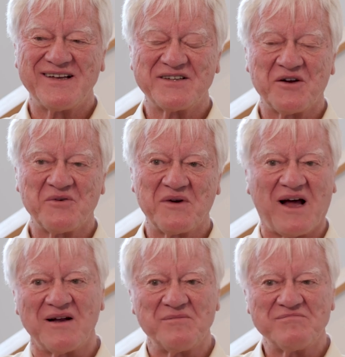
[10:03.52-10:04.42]
And so
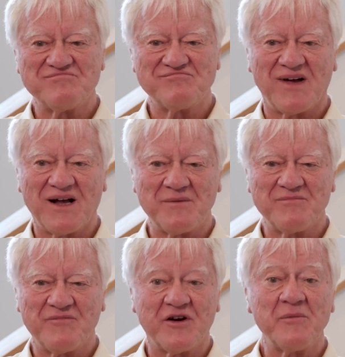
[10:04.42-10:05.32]
I'm
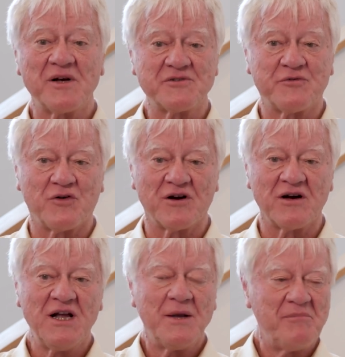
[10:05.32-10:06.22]
I'm very much
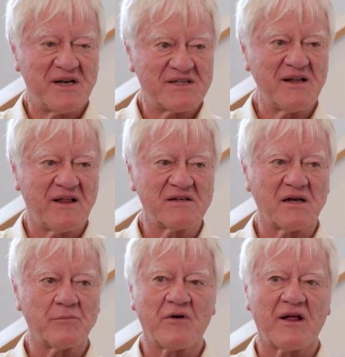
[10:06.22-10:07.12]
for mixing
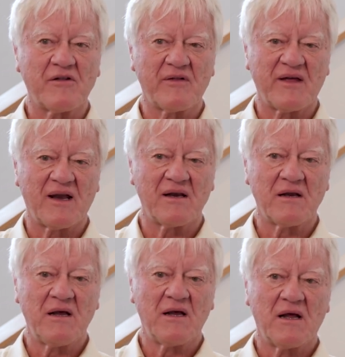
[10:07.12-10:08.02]
things up rather
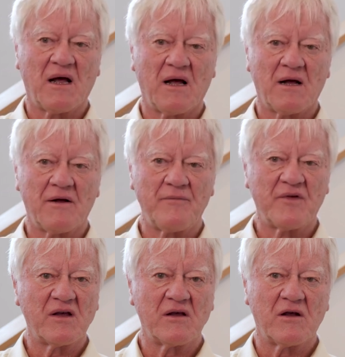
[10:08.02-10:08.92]
than uh,
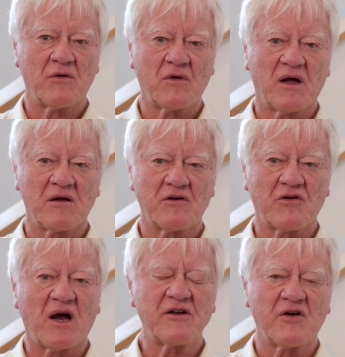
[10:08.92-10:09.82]
you know uh,
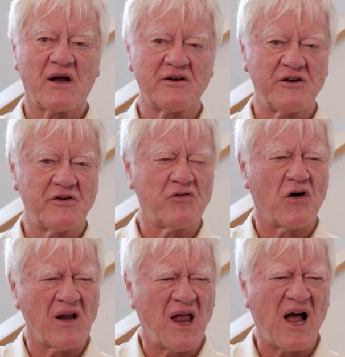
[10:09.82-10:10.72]
trying trying to
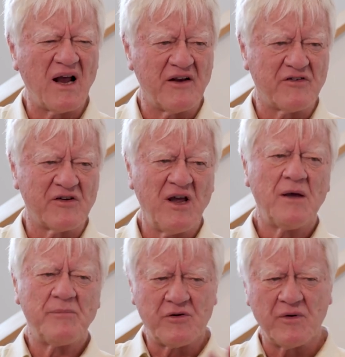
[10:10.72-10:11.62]
draw lines
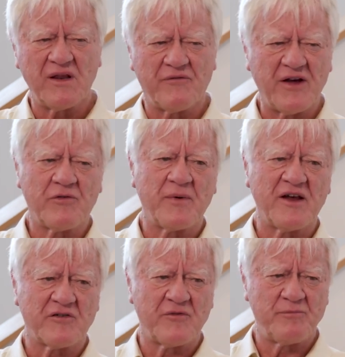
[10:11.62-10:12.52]
between the
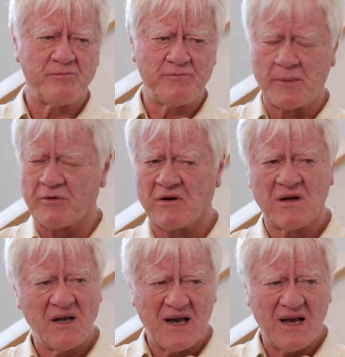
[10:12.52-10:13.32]
faith-based people